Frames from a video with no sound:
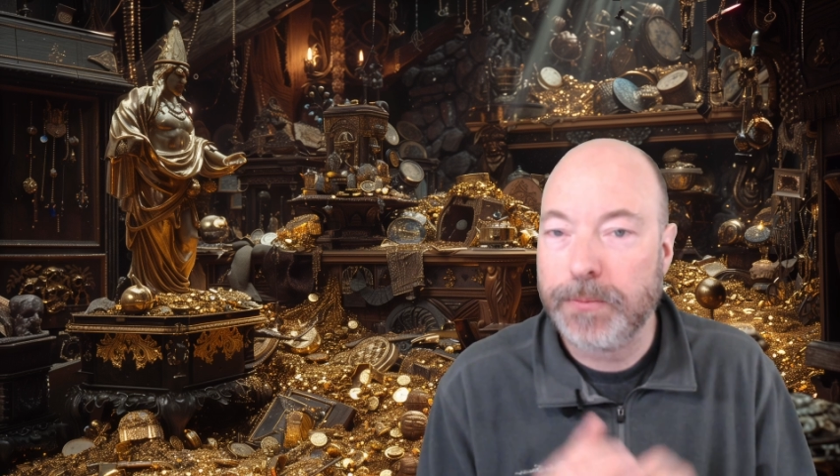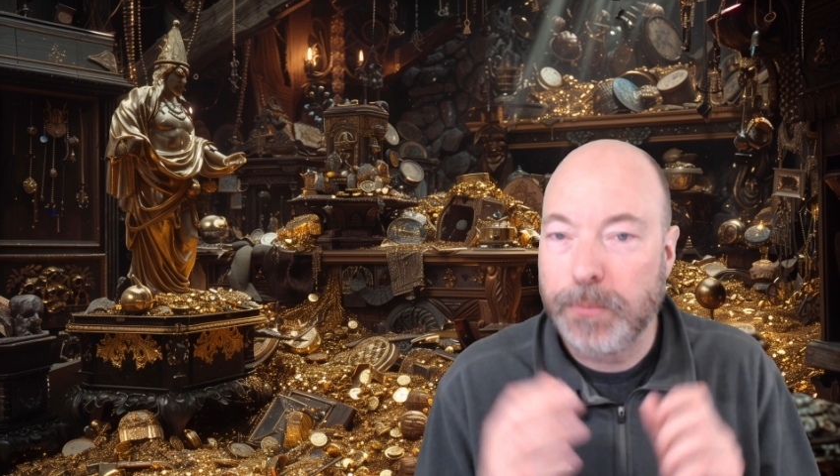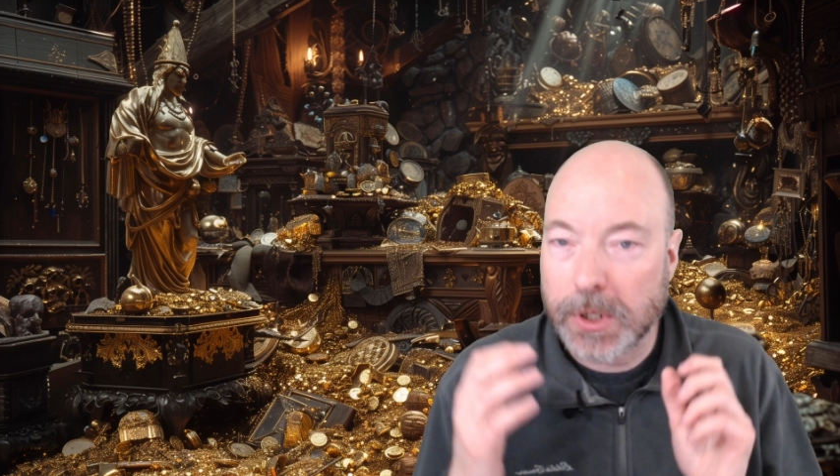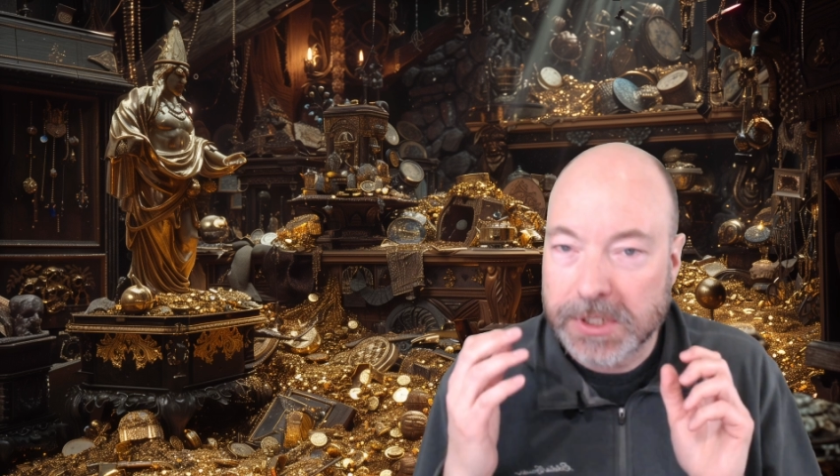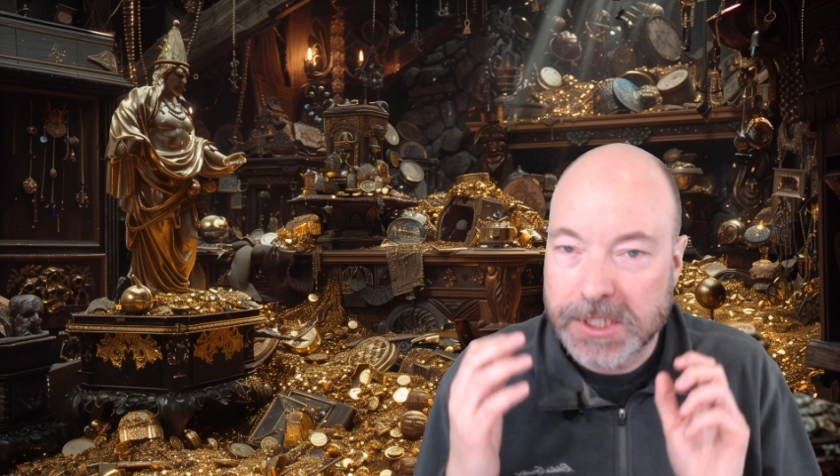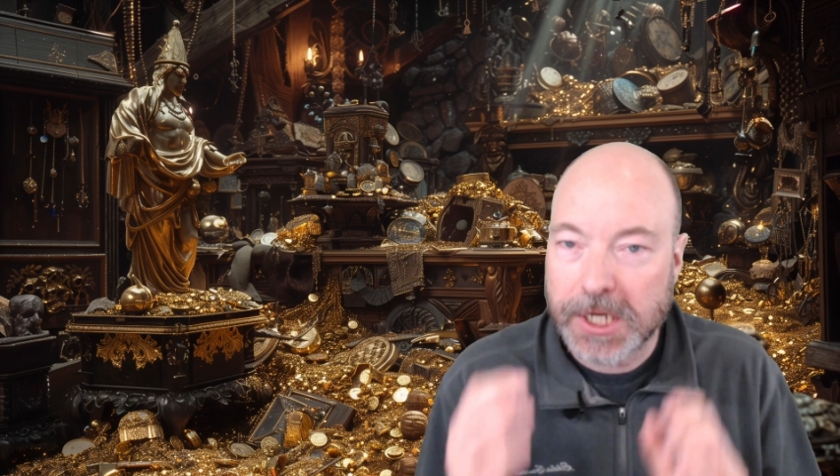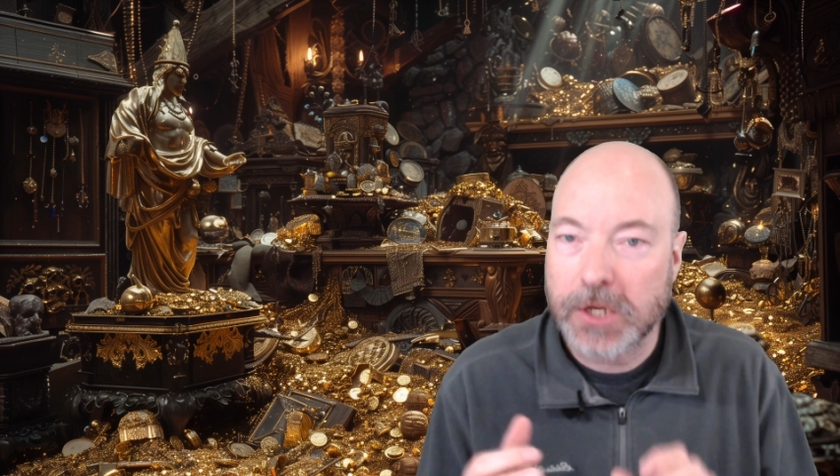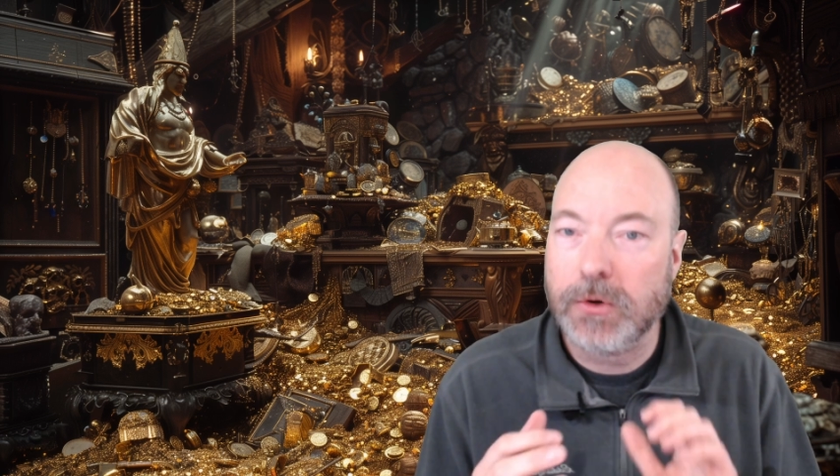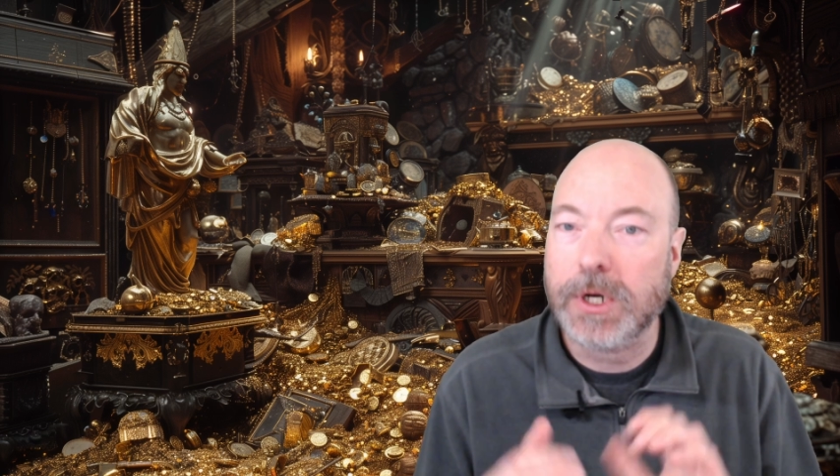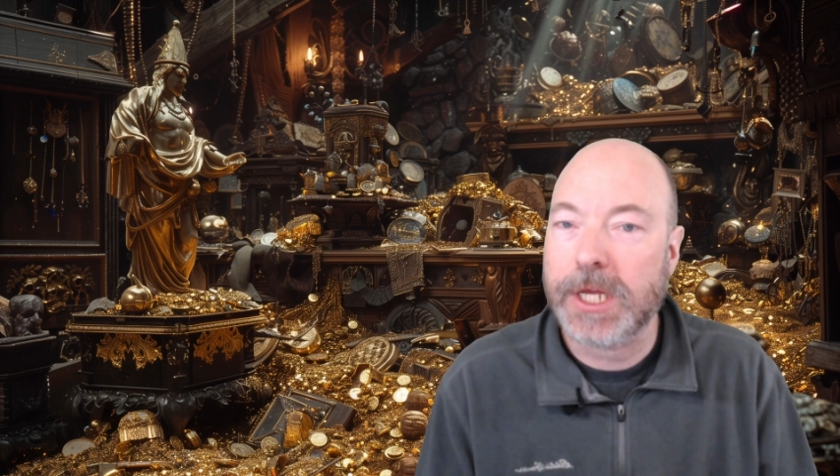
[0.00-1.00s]

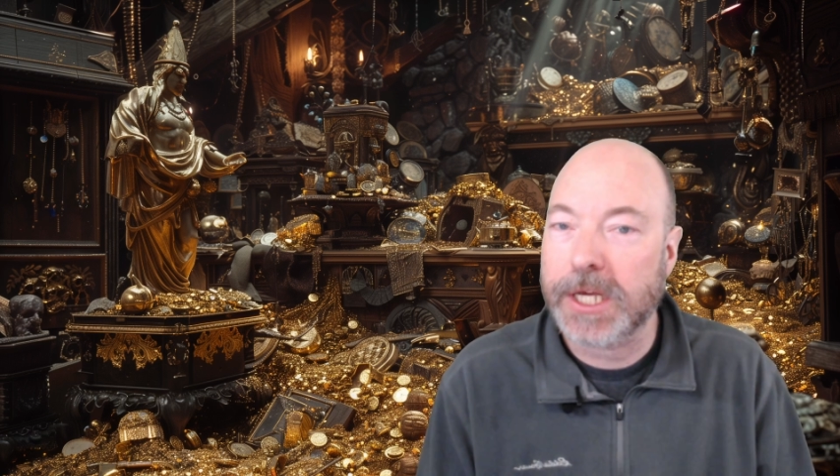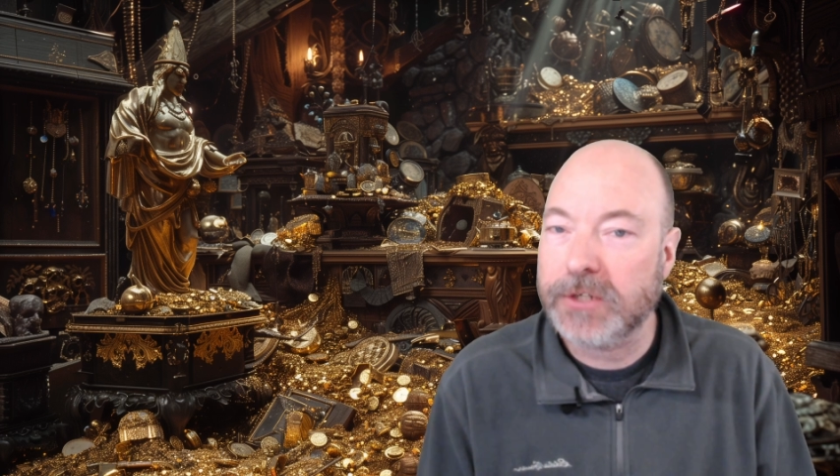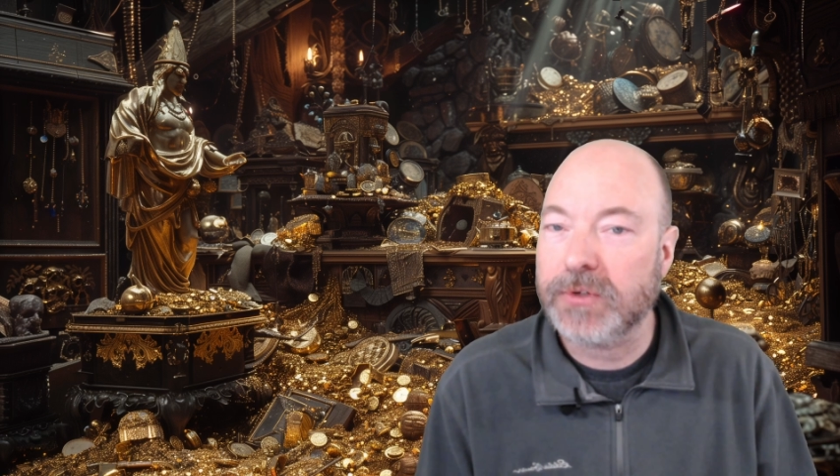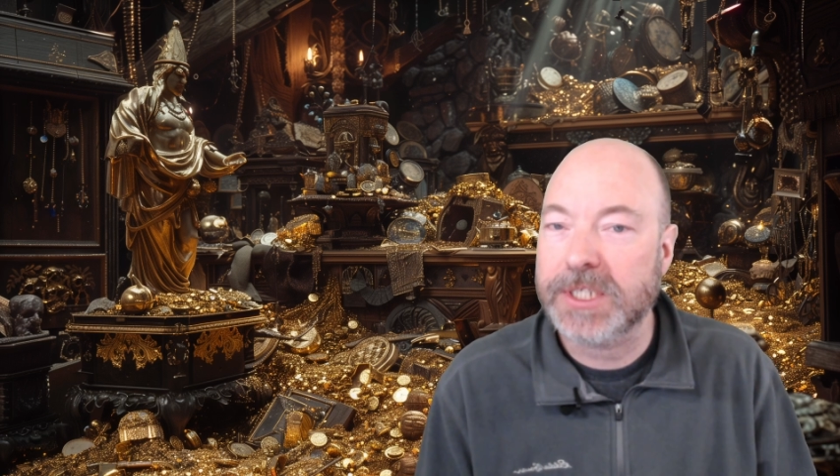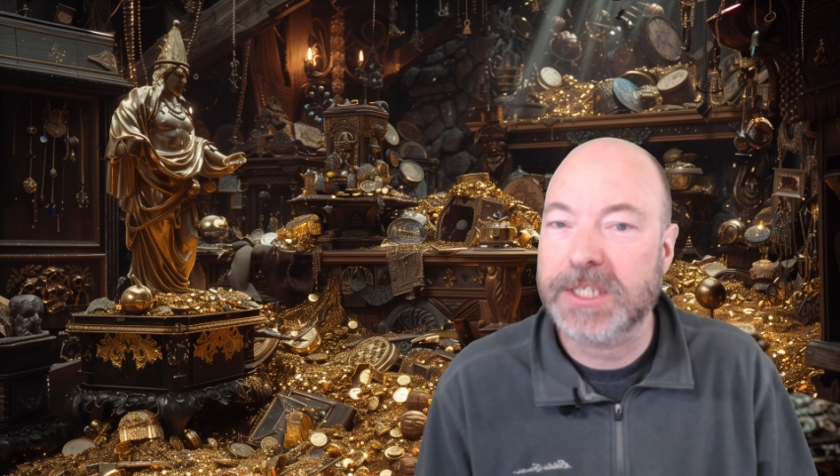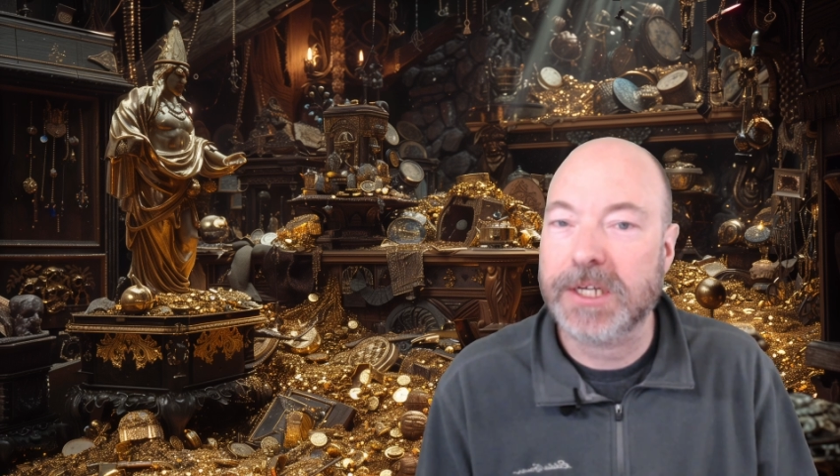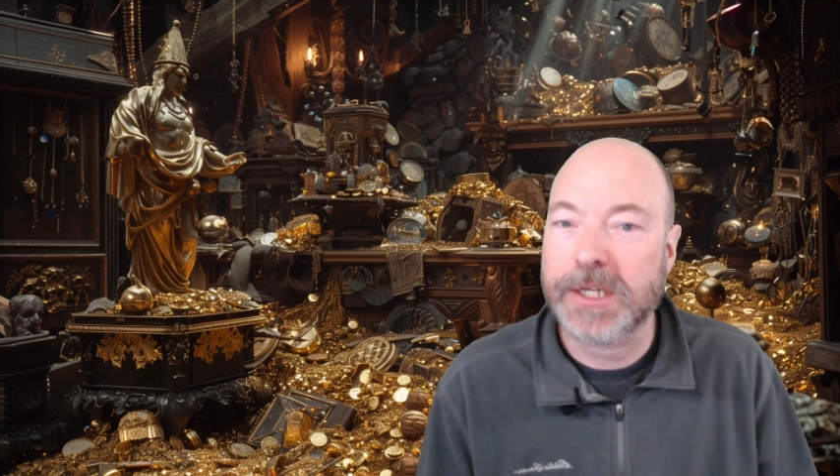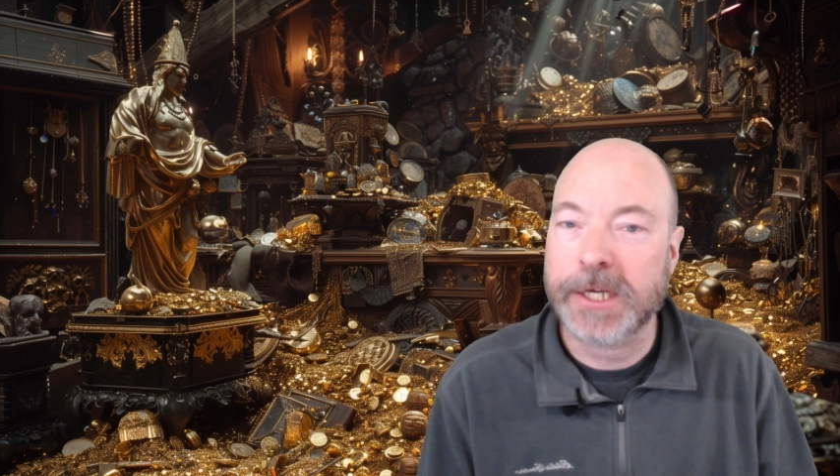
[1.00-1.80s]
particularly interested